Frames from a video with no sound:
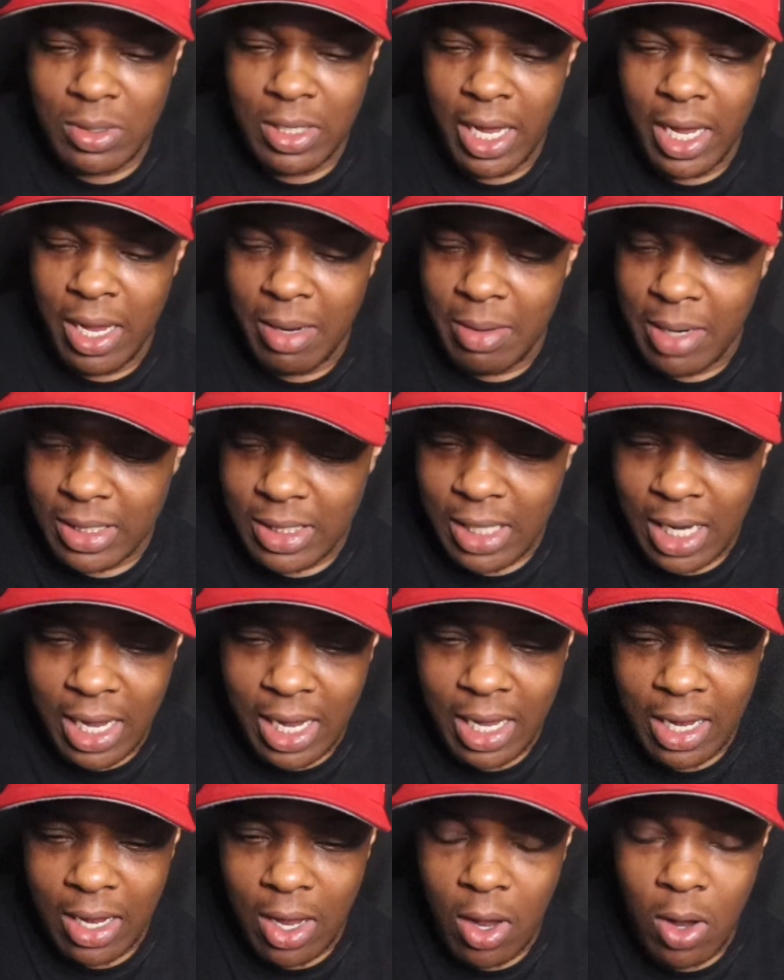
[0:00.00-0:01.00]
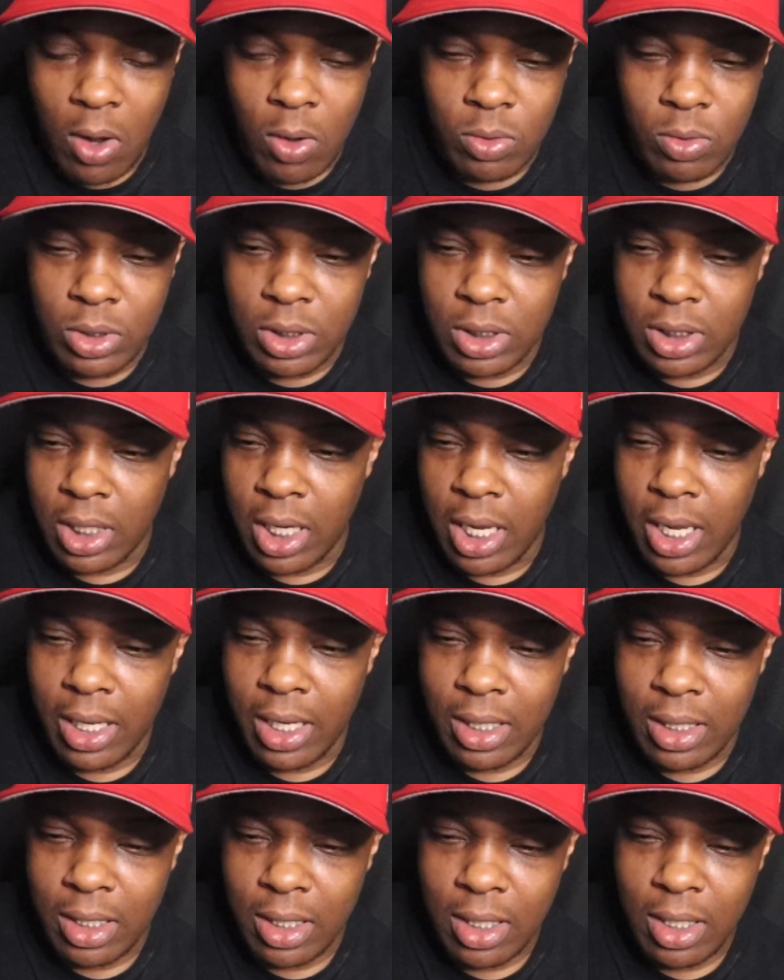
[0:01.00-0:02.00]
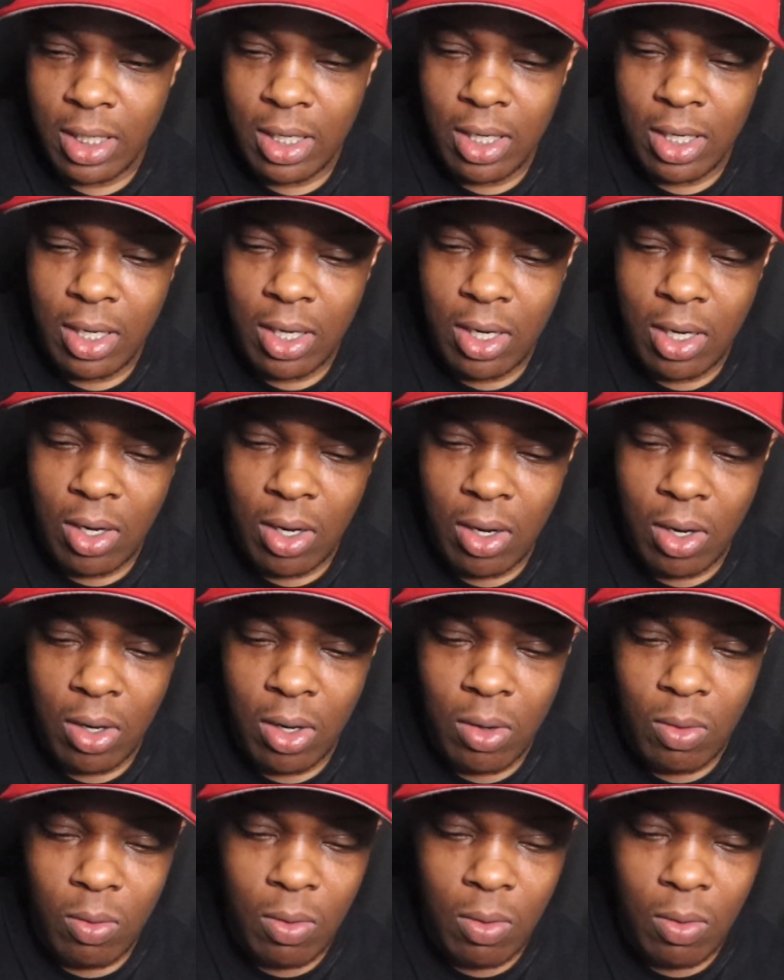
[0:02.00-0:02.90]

damn, that's like, oh, shit. Oh,